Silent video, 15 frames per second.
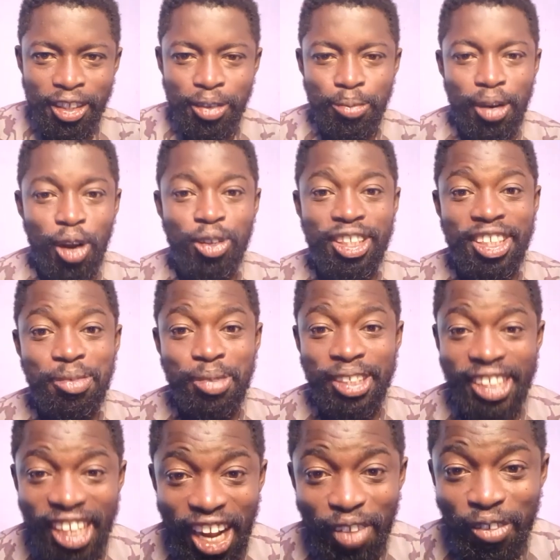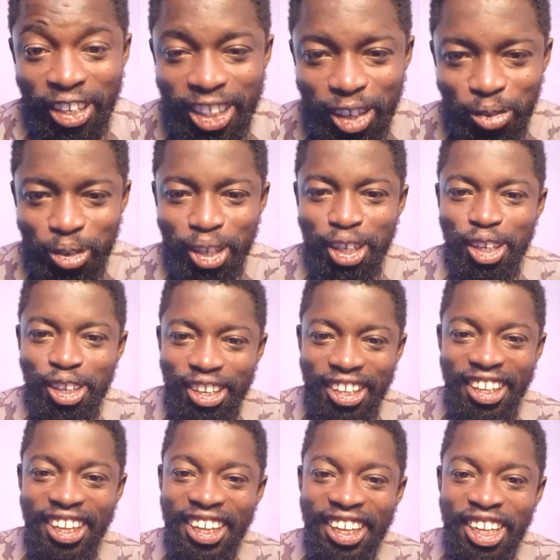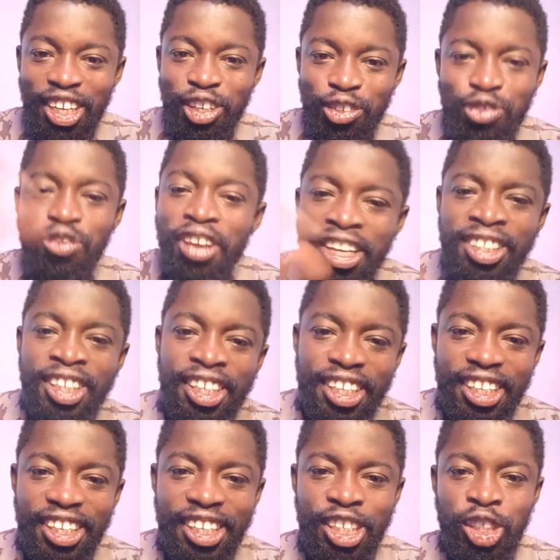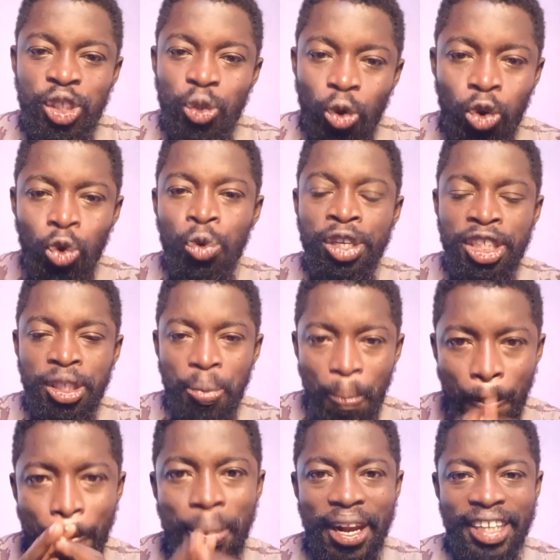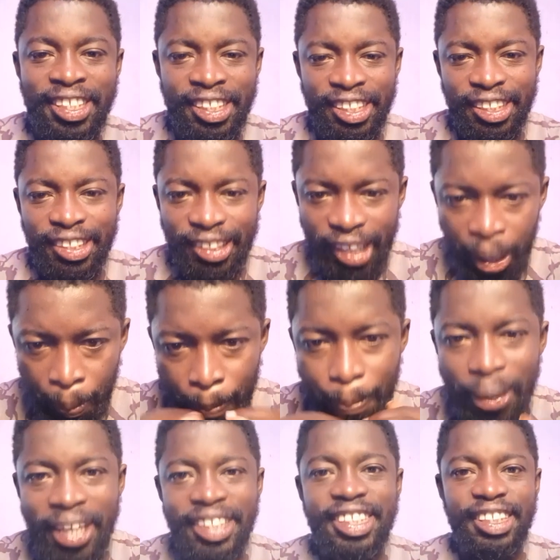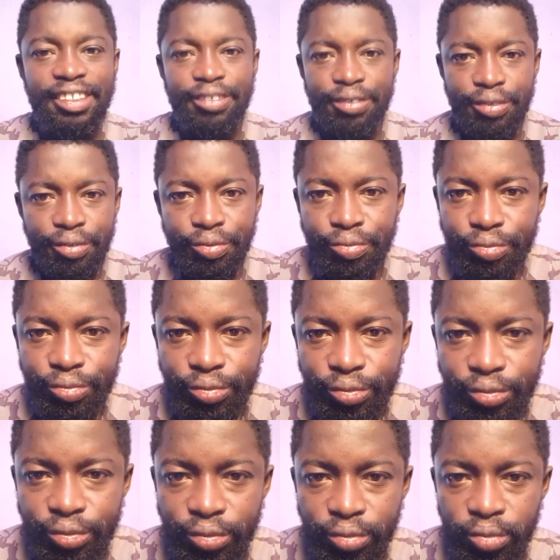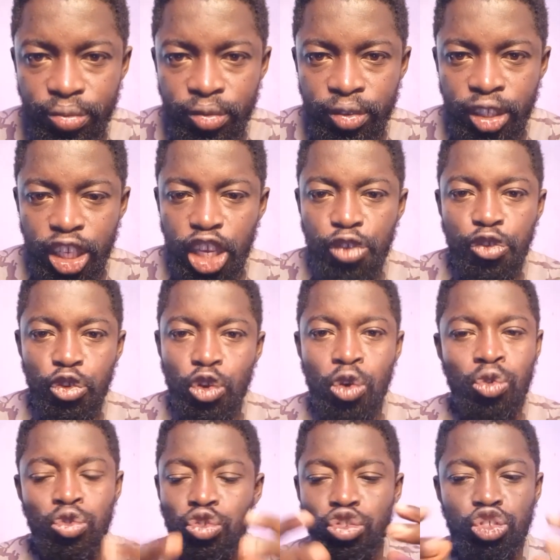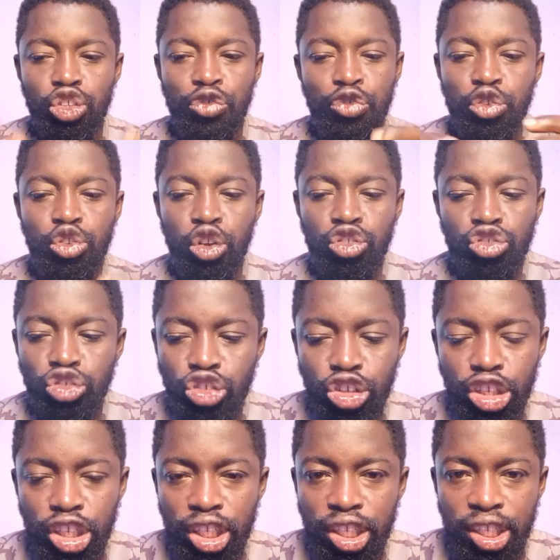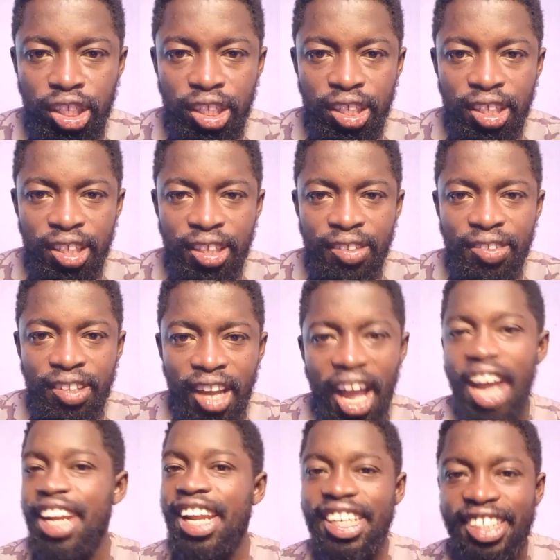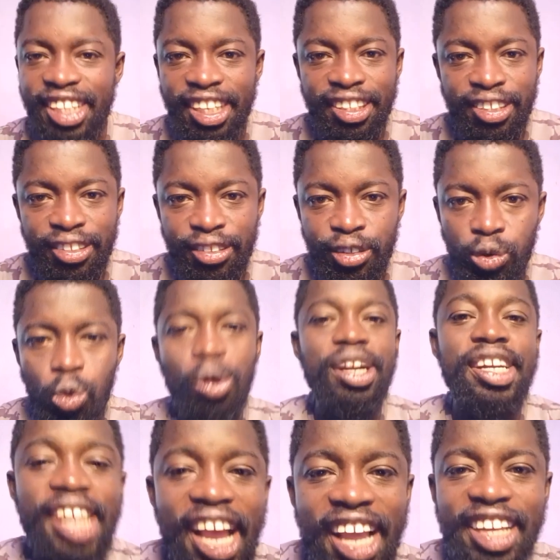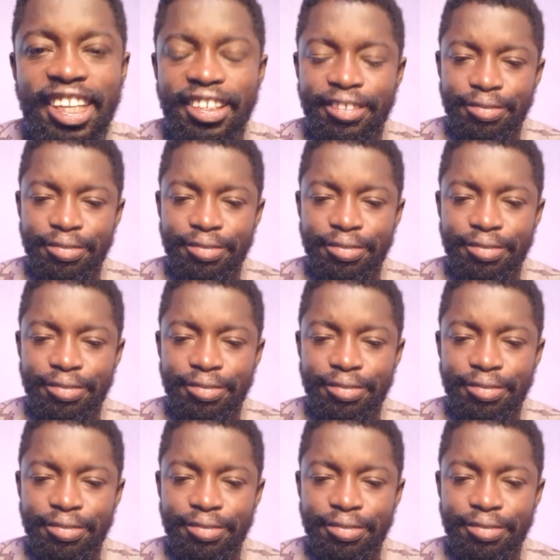Bravo, didn't even say enough, actually. 2 age is always blessed and blessing. If you not understand, go and die.